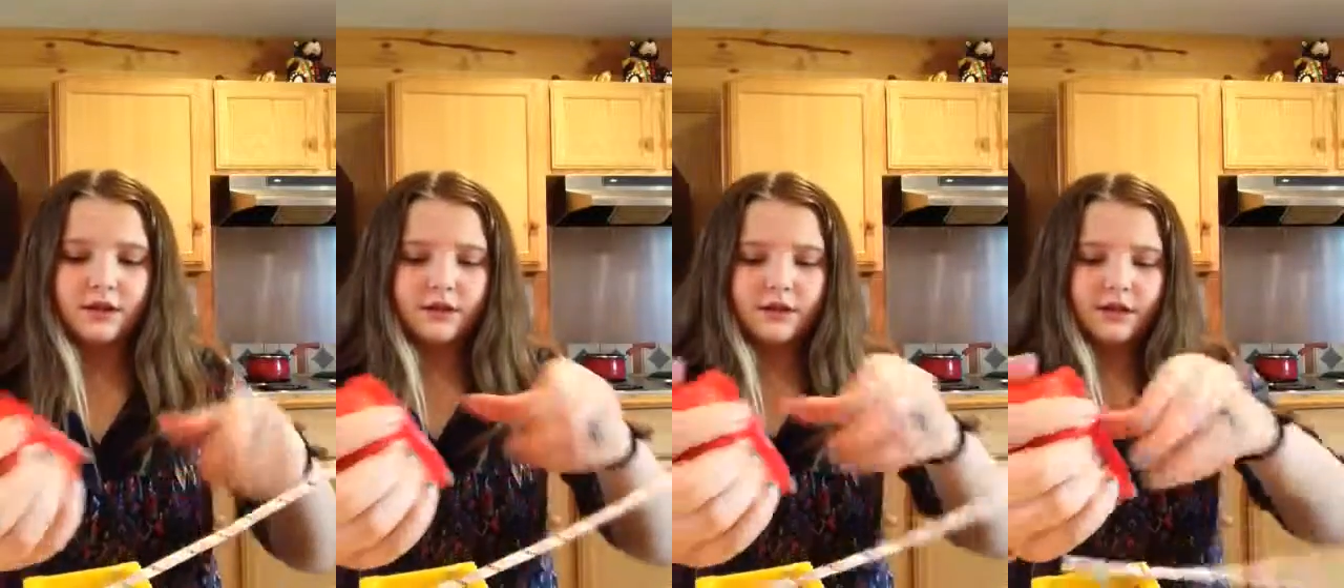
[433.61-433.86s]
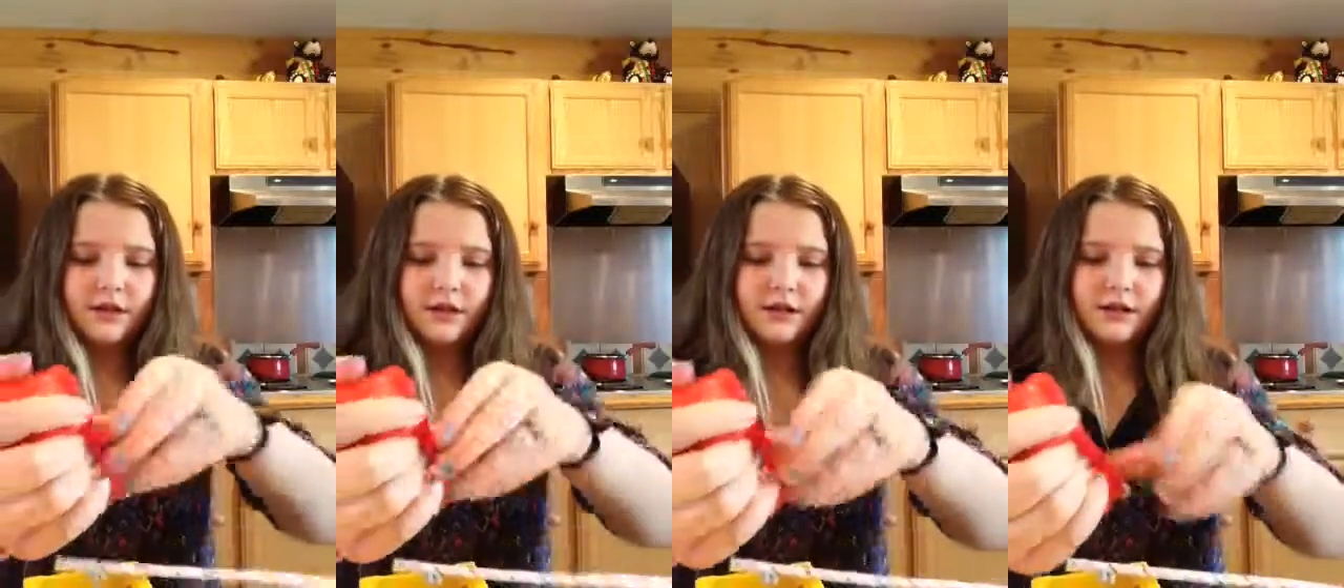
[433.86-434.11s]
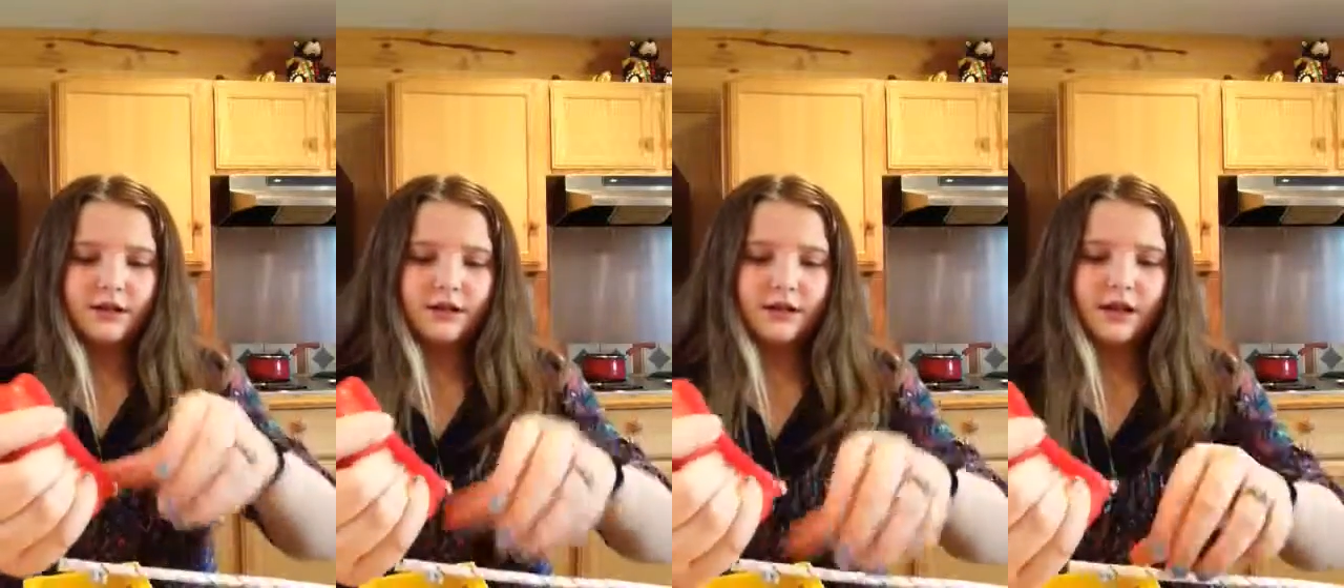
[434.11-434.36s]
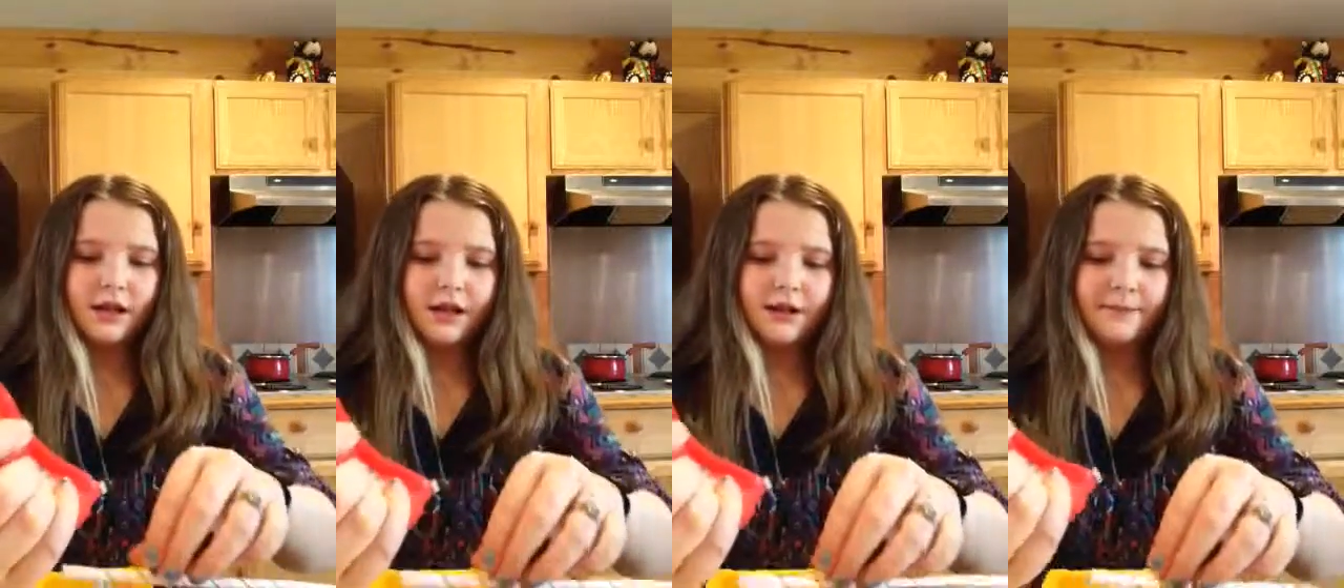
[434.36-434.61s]
like
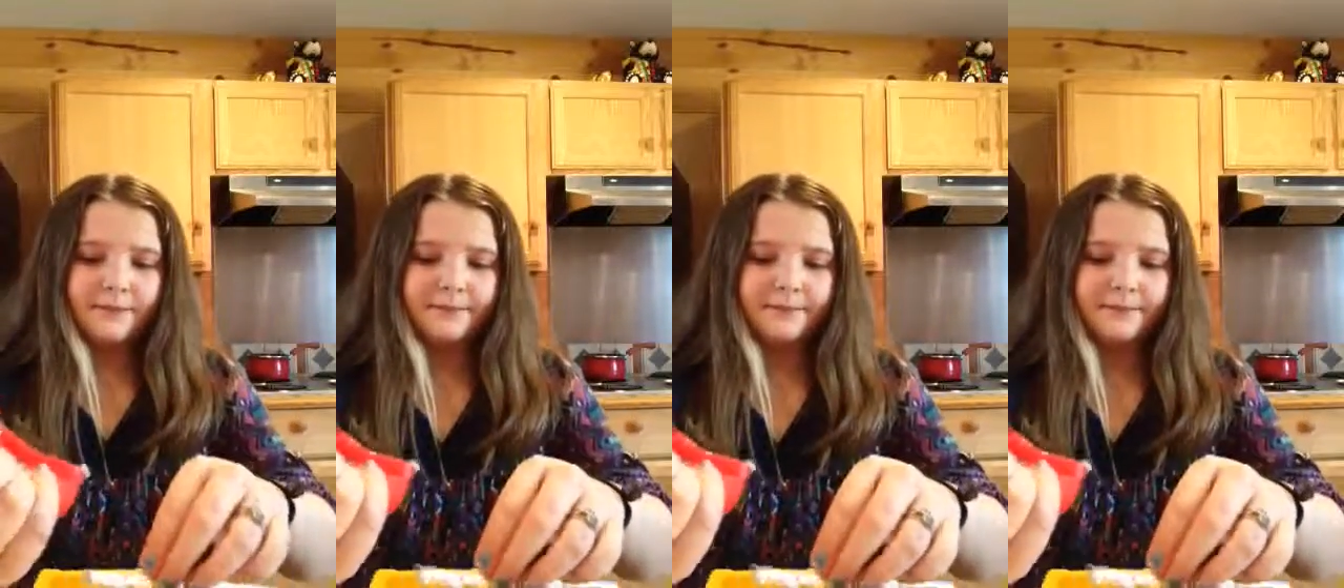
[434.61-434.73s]
that.